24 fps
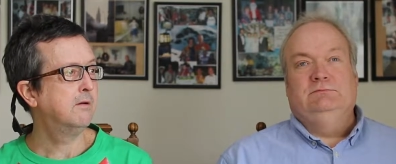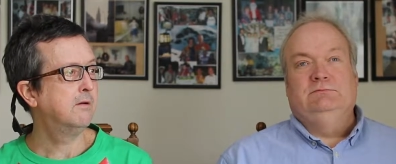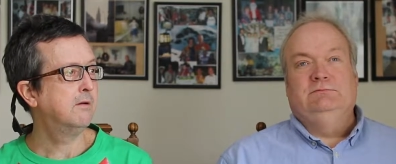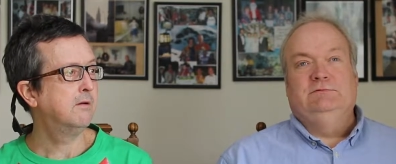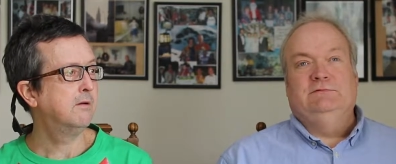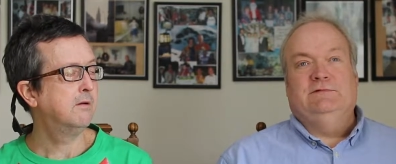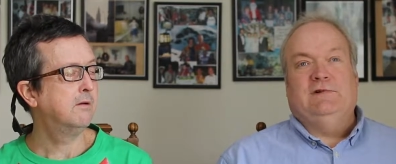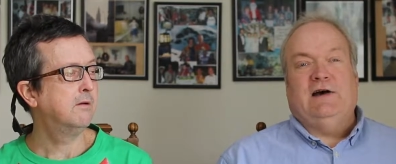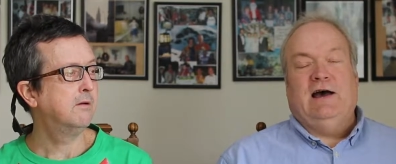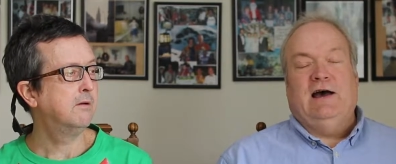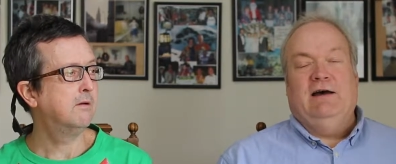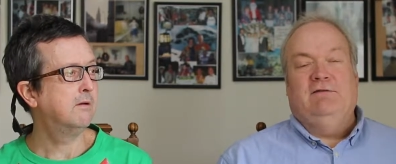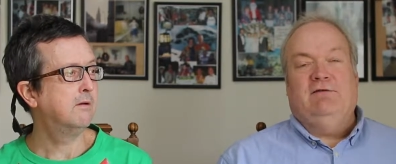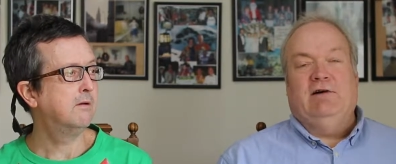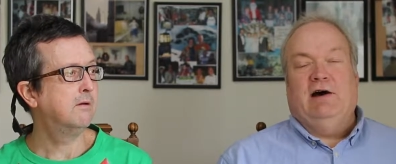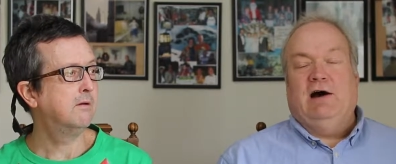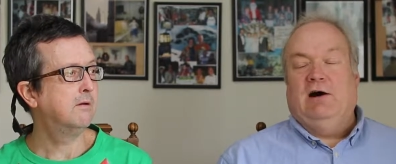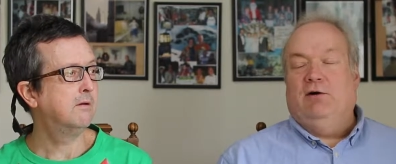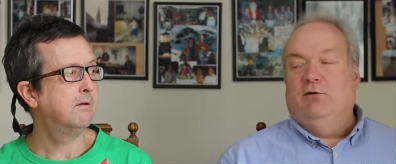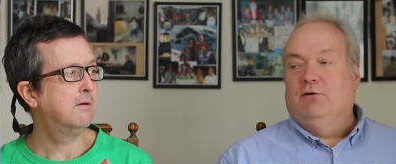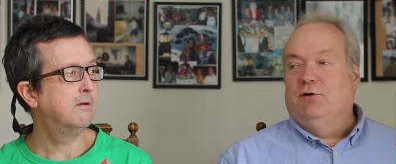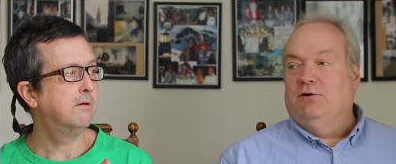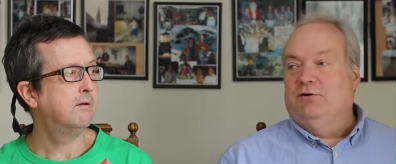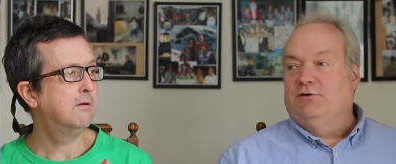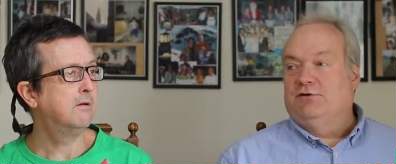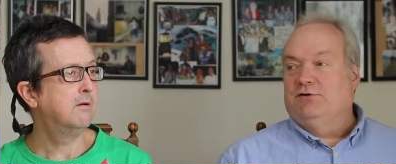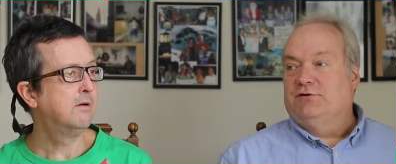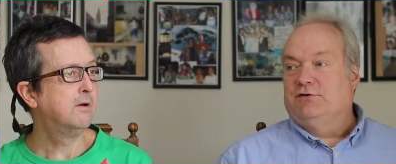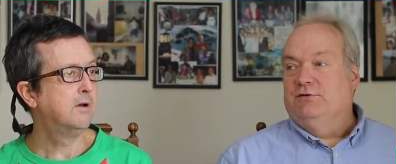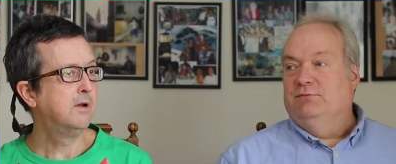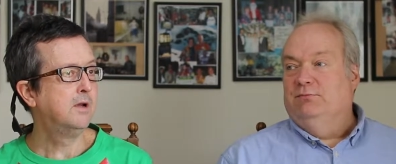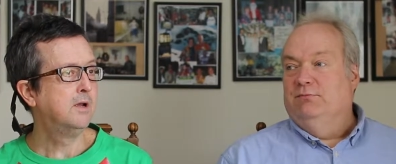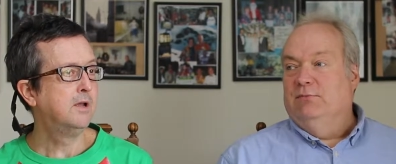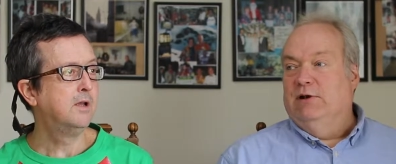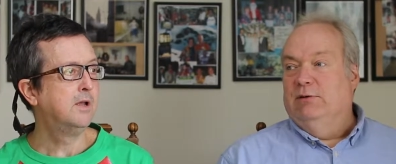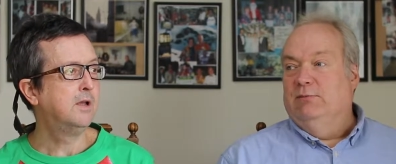Speaker 1: five hours,
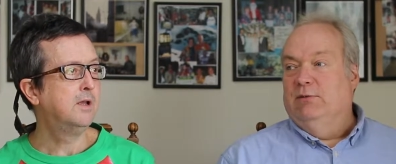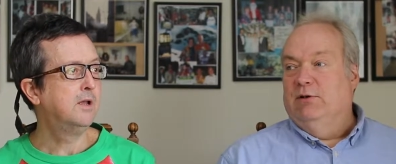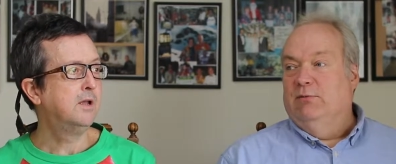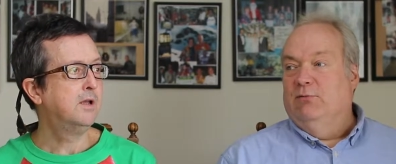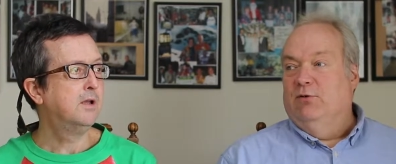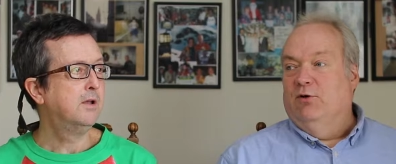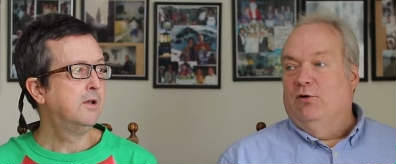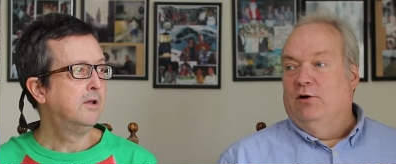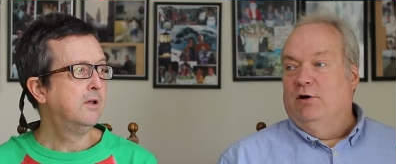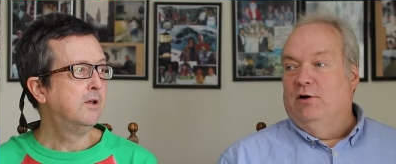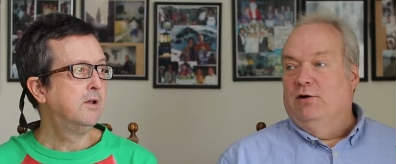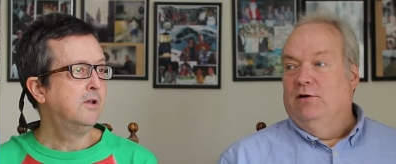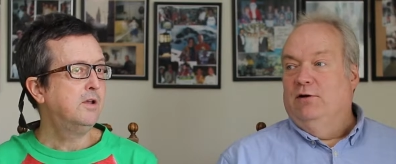maybe more.